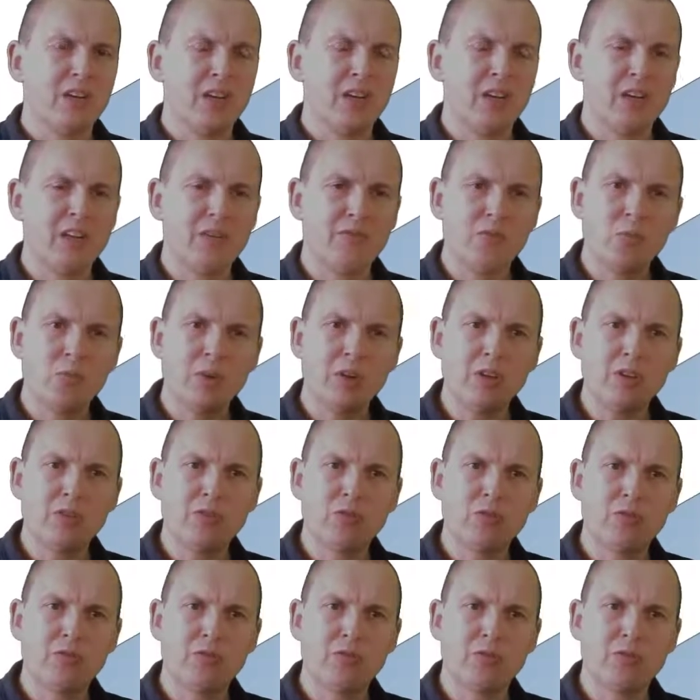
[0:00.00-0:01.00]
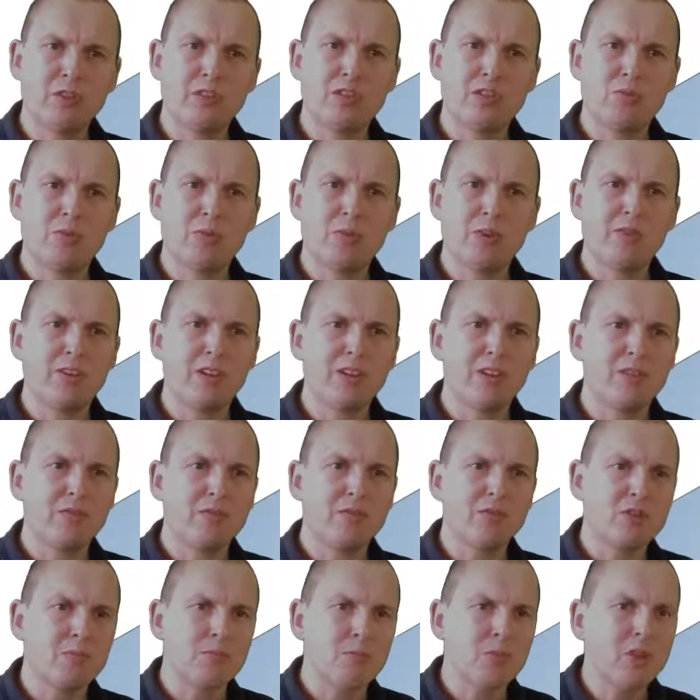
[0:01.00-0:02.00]
And if you want to do, for instance, wavelength
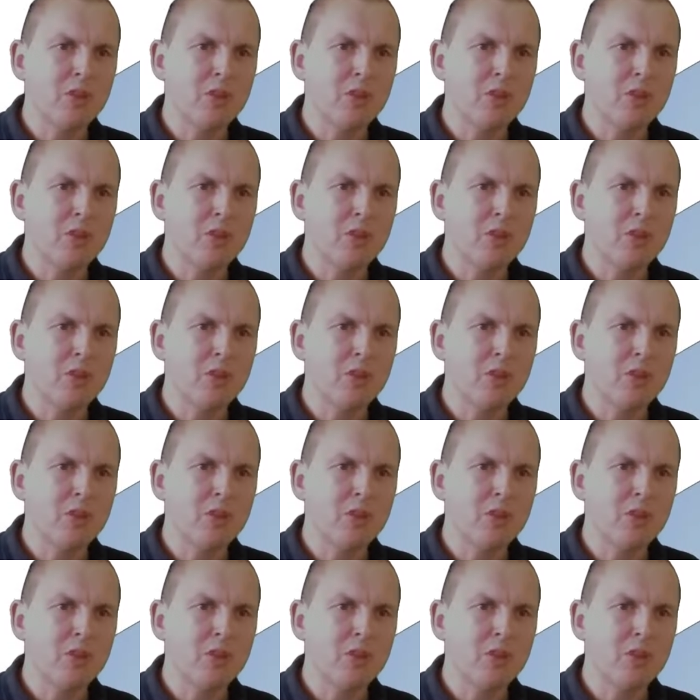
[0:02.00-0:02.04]
division